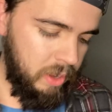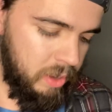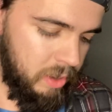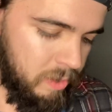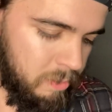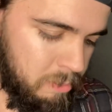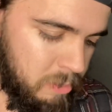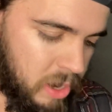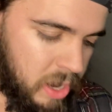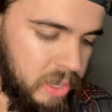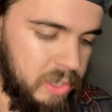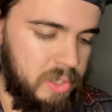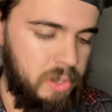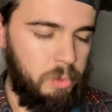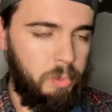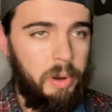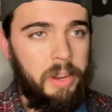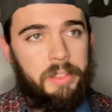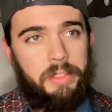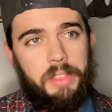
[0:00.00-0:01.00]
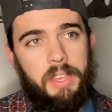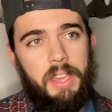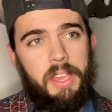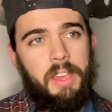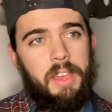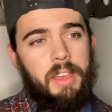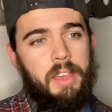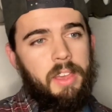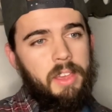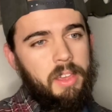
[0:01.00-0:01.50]
But Renthi
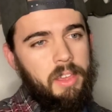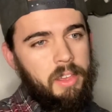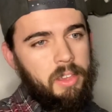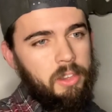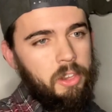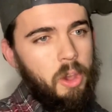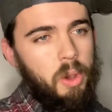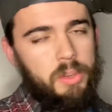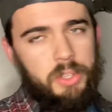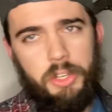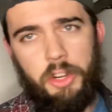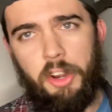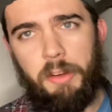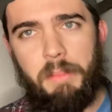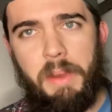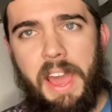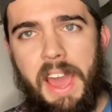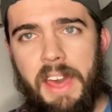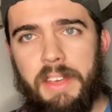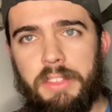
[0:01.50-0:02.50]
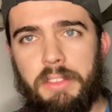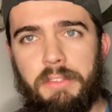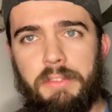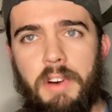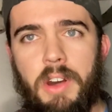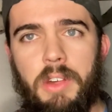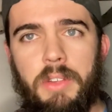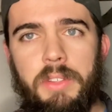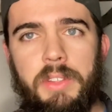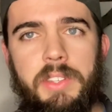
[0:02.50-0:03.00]
goes on her path to
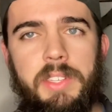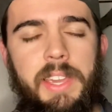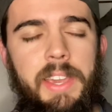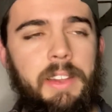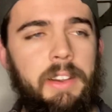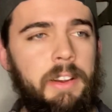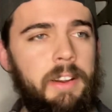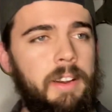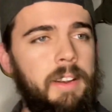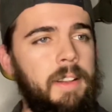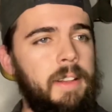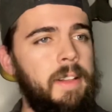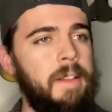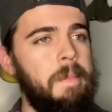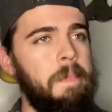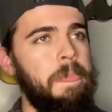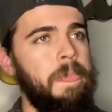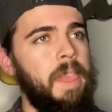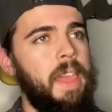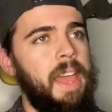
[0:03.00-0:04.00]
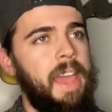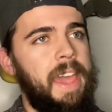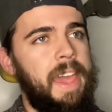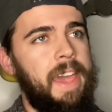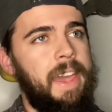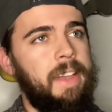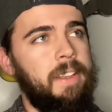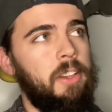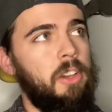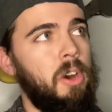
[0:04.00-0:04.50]
follow the tinker,
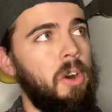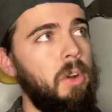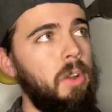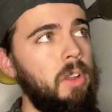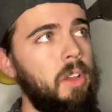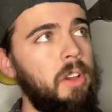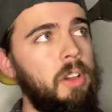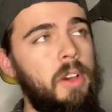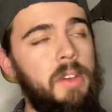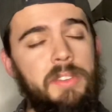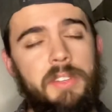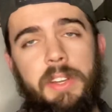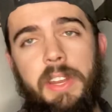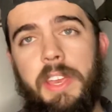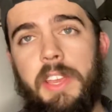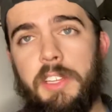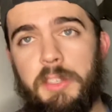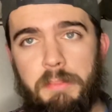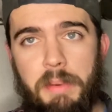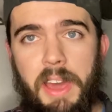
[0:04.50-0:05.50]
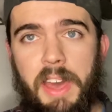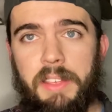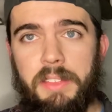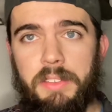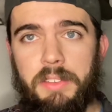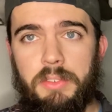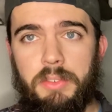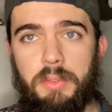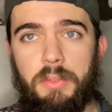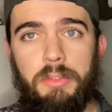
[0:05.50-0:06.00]
and Kola goes on his path
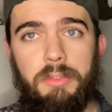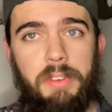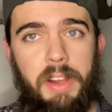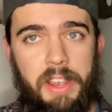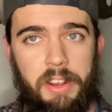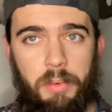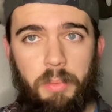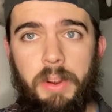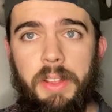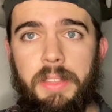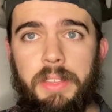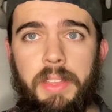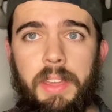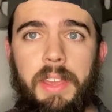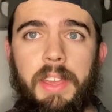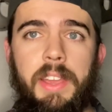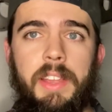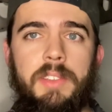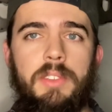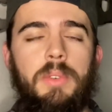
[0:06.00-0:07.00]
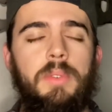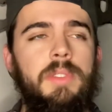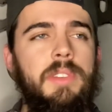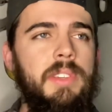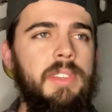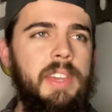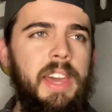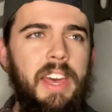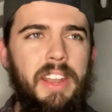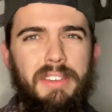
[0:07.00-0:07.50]
to find Renthi. And so it's this
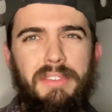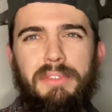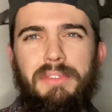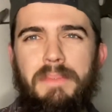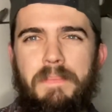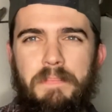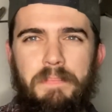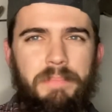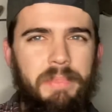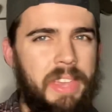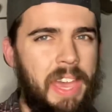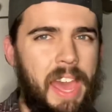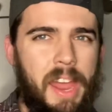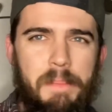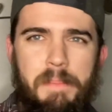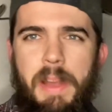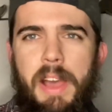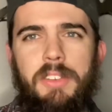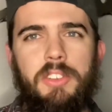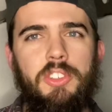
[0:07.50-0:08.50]
kind of cat and mouse